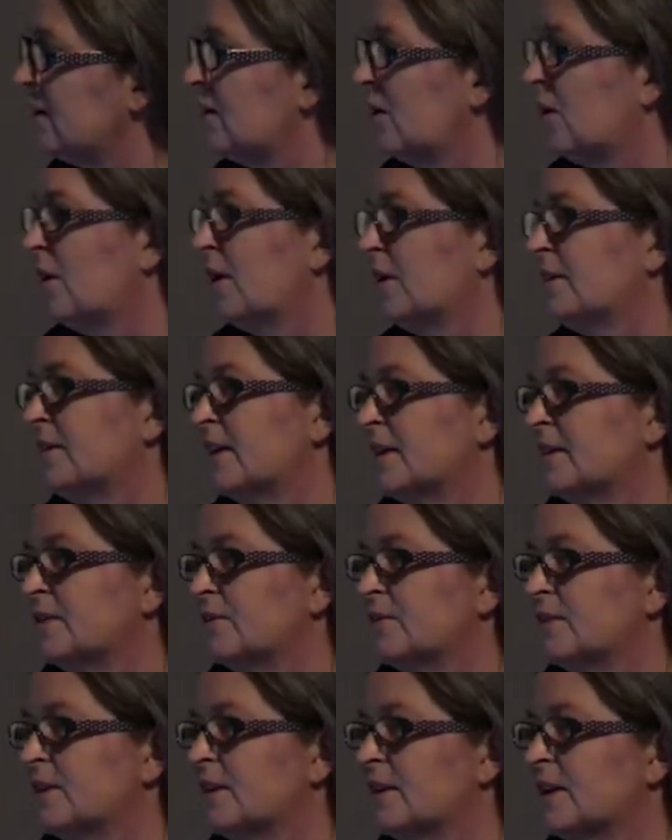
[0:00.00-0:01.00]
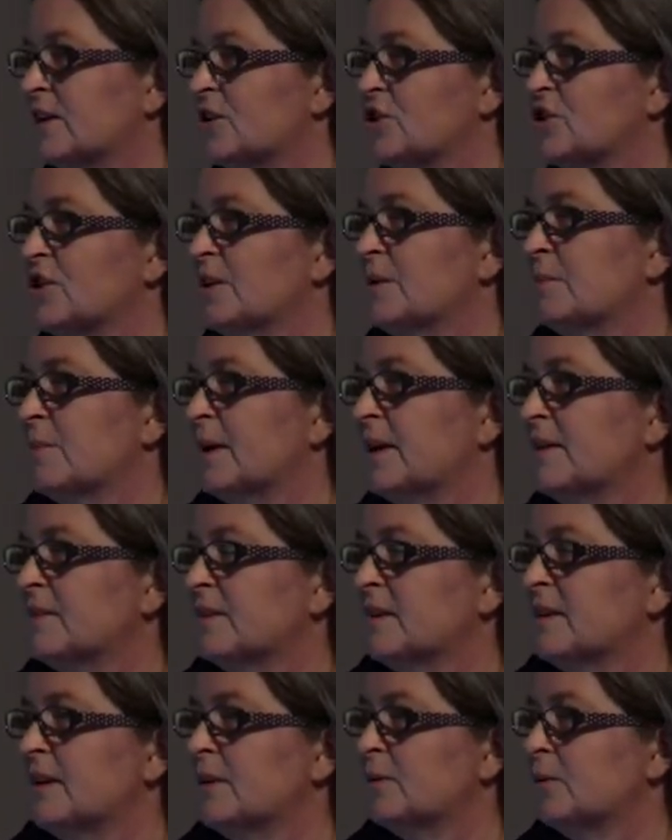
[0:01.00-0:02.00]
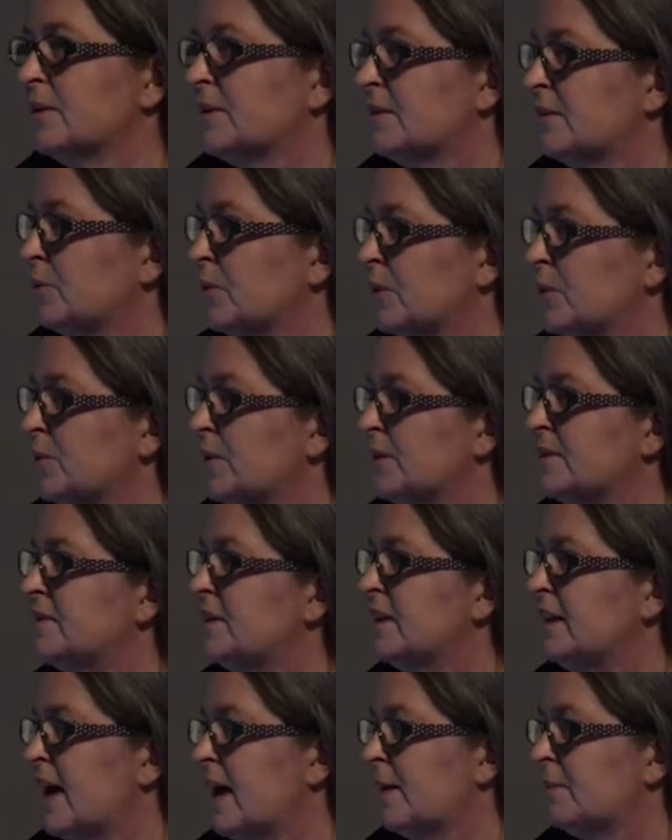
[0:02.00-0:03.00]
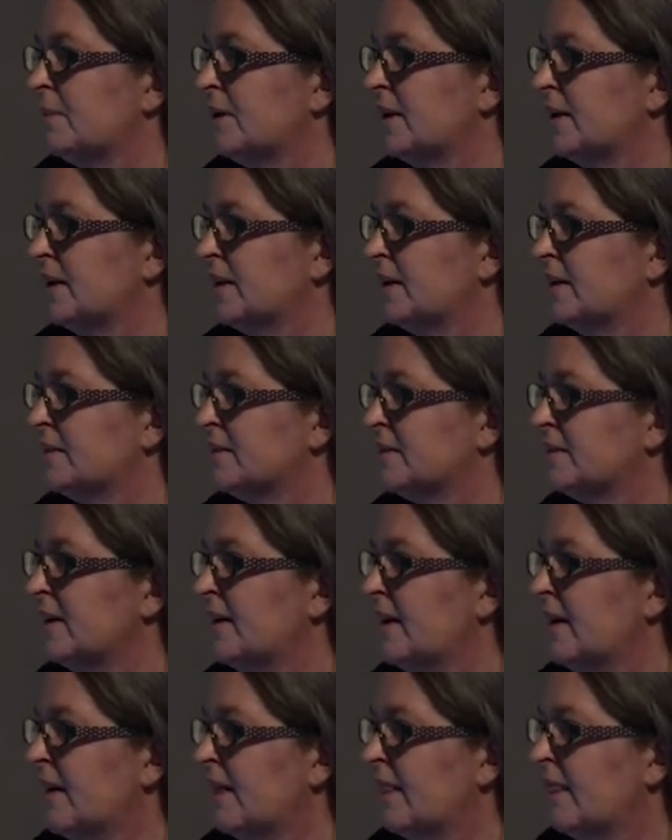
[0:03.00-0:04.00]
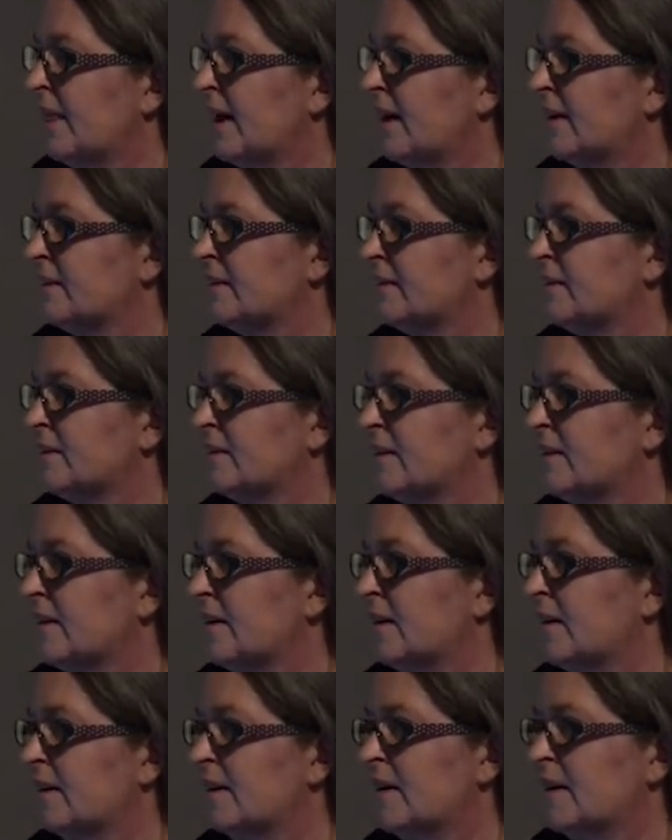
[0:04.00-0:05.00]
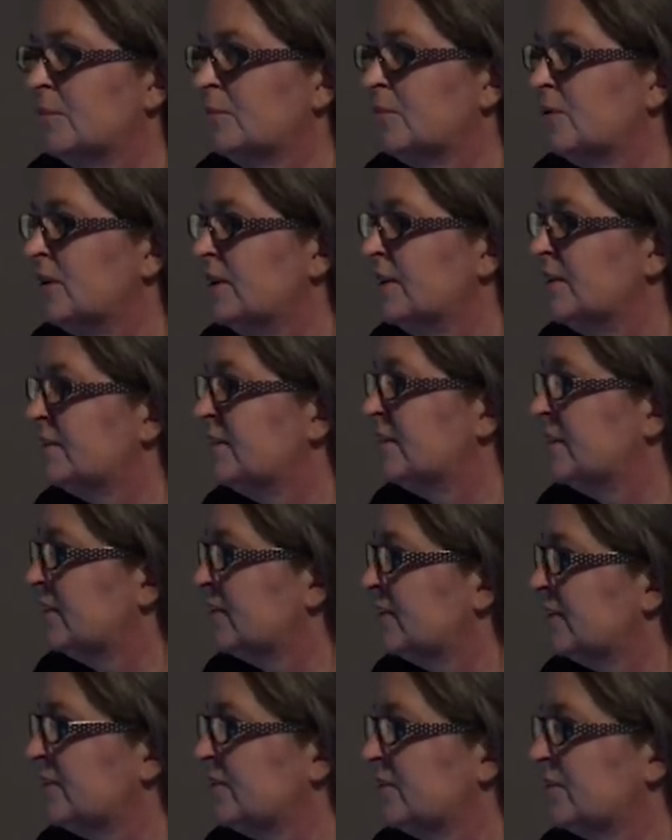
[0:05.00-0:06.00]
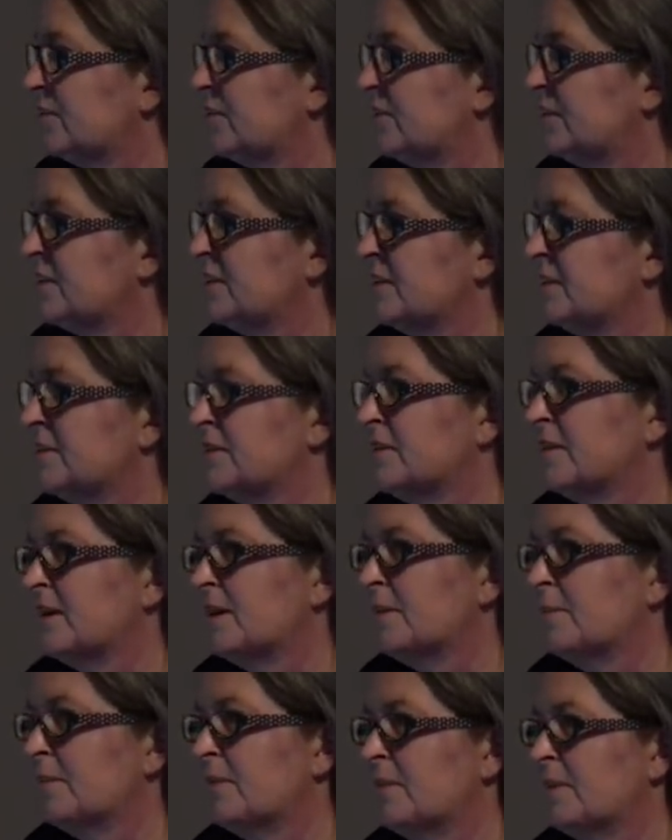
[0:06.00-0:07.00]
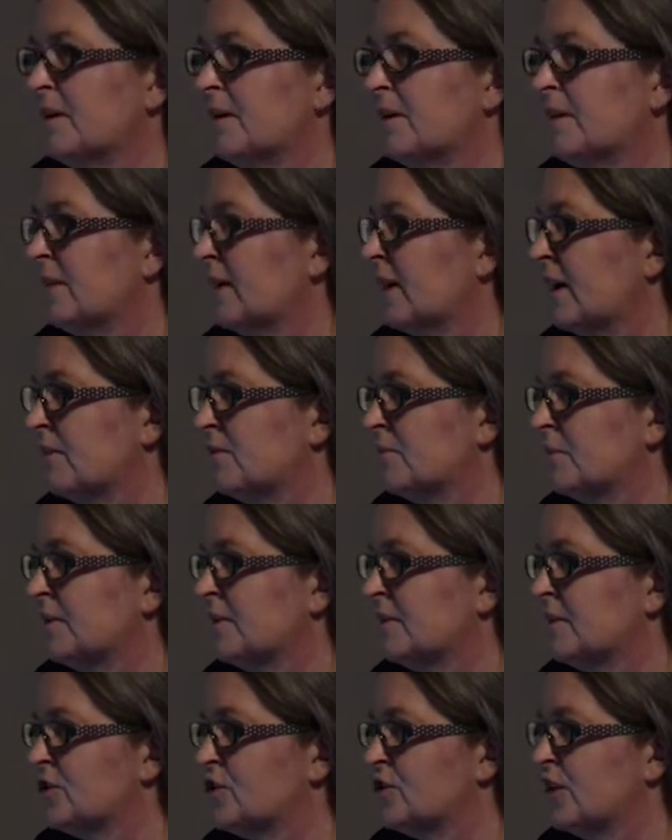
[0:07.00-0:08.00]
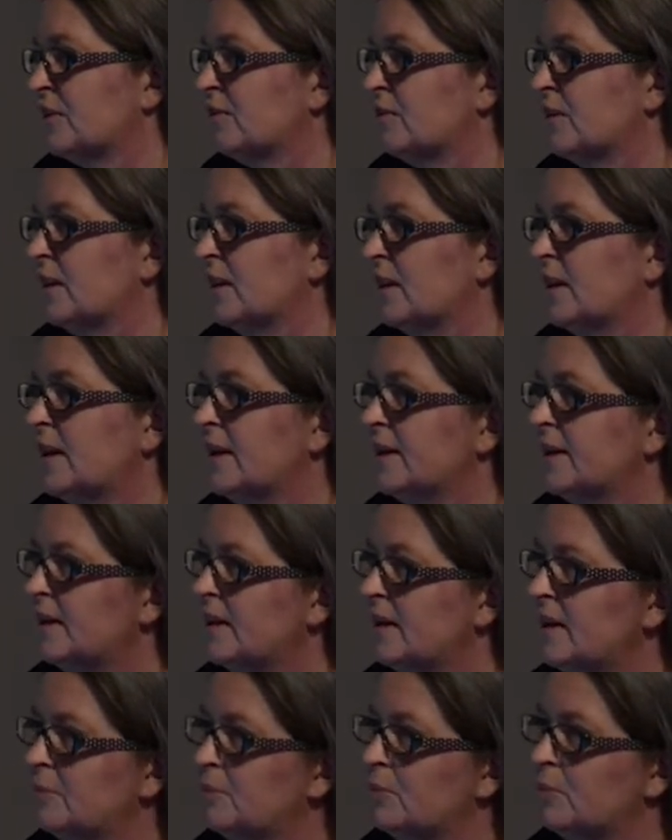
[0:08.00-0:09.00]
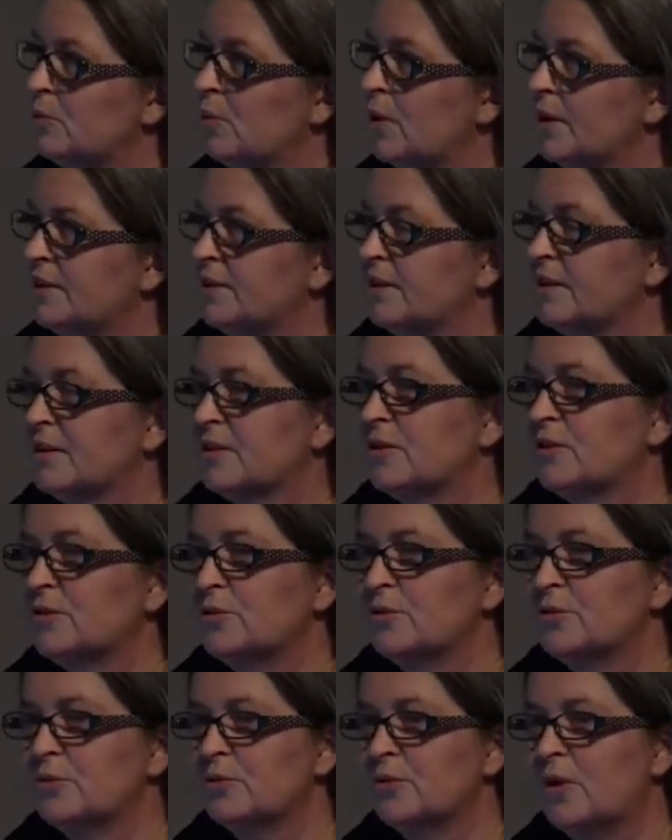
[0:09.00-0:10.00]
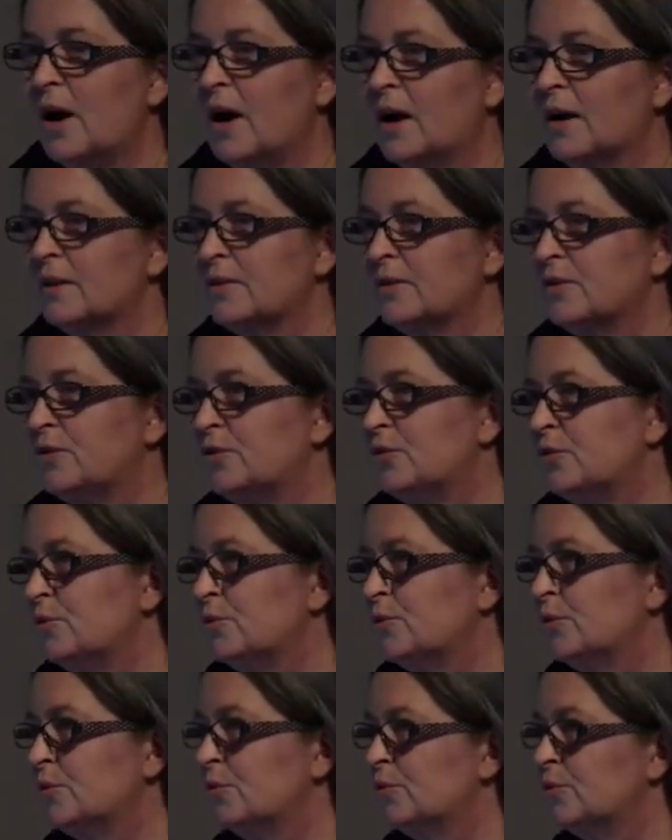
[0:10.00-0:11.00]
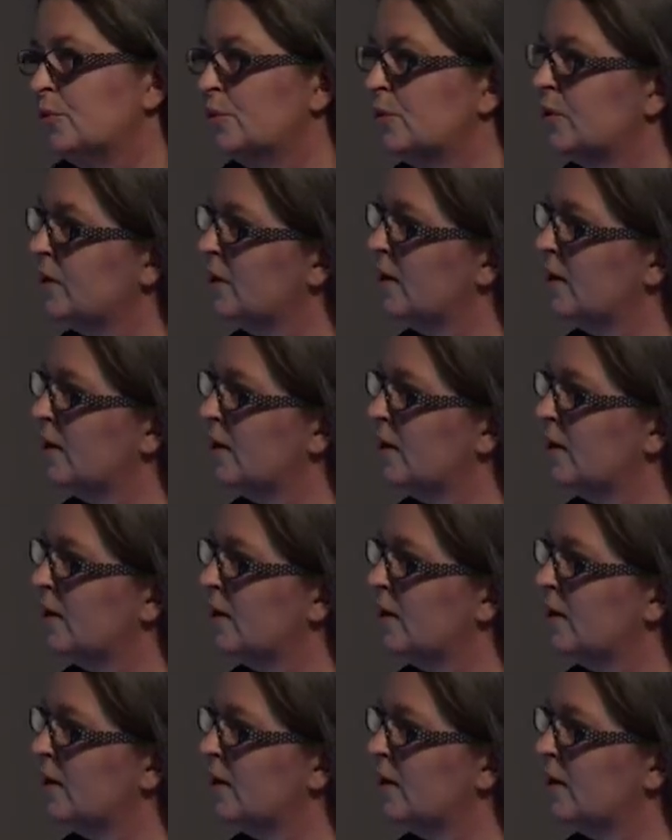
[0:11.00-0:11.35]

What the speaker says: law on data retention. Basically what we see happening is that police, secret services, the governments in general keep wanting to do